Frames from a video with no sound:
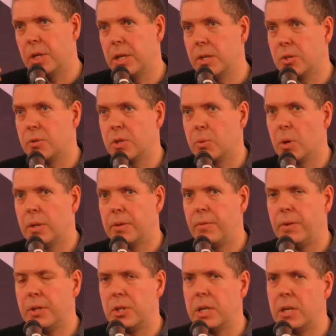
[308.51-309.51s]
industry is worth. The
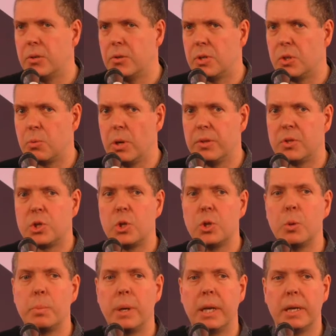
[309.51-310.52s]
fishing industry is worth
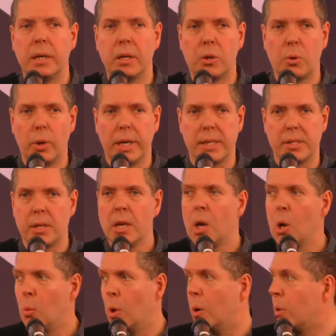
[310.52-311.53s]
two billion quid.
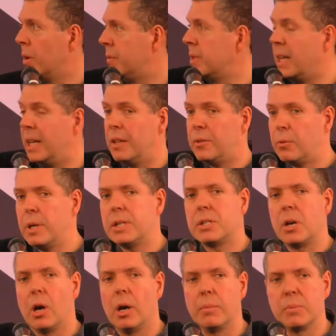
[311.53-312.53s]
We're worth nearly three
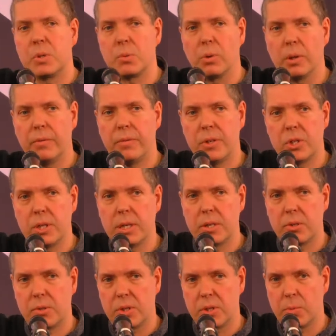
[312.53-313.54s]
times what the fishing
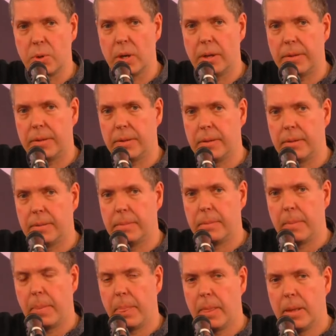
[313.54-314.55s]
industry is worth.
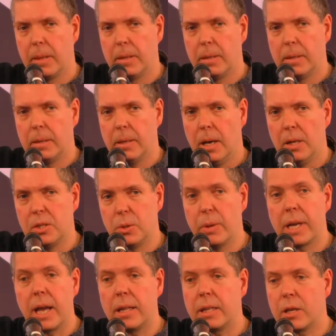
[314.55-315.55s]
Do we
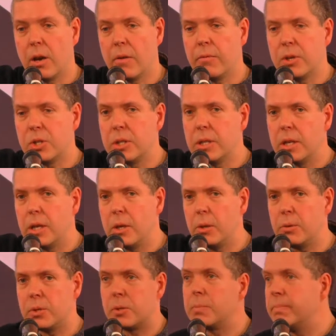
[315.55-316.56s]
get the coverage in the
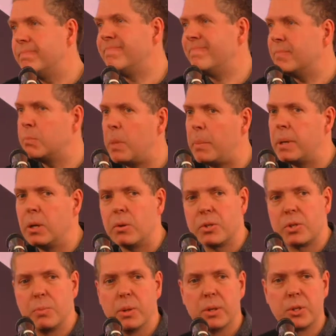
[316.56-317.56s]
news? Mm, maybe not
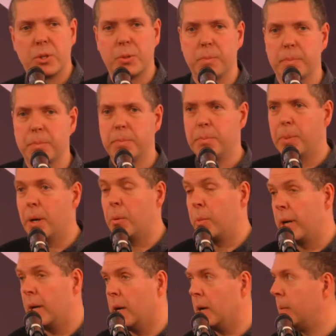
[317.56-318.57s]
so much, but
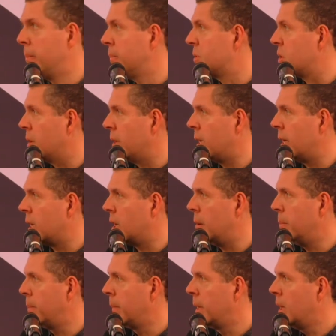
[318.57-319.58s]
we are. So there you
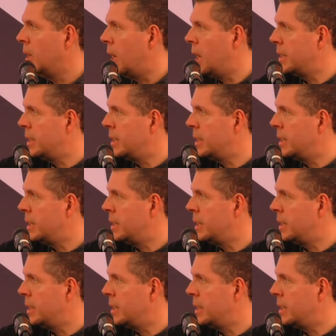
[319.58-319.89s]
go. Uh,